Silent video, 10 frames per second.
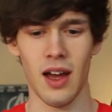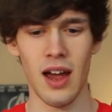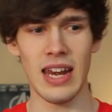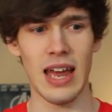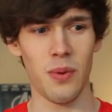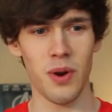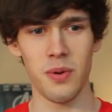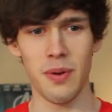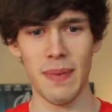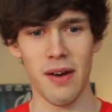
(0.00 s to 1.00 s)
I now
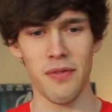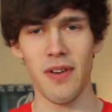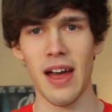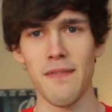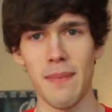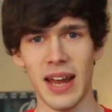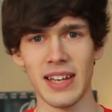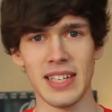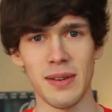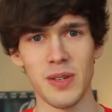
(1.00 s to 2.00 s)
own about 5
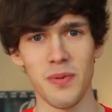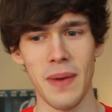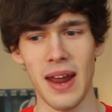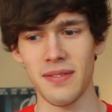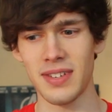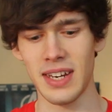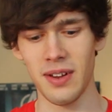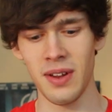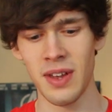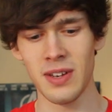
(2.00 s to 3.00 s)
magazines of Man of
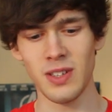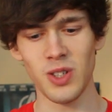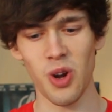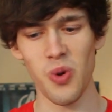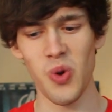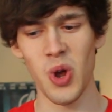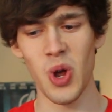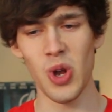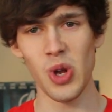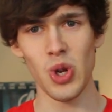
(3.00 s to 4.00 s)
Steel, so
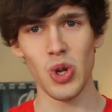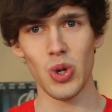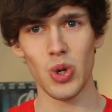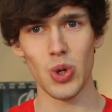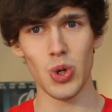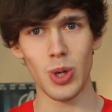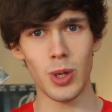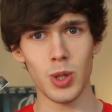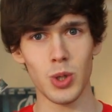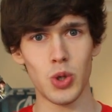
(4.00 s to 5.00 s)

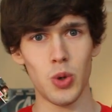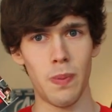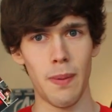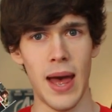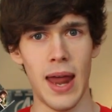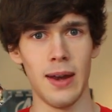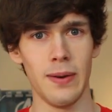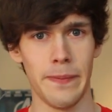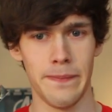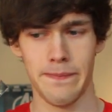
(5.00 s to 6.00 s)
Superman.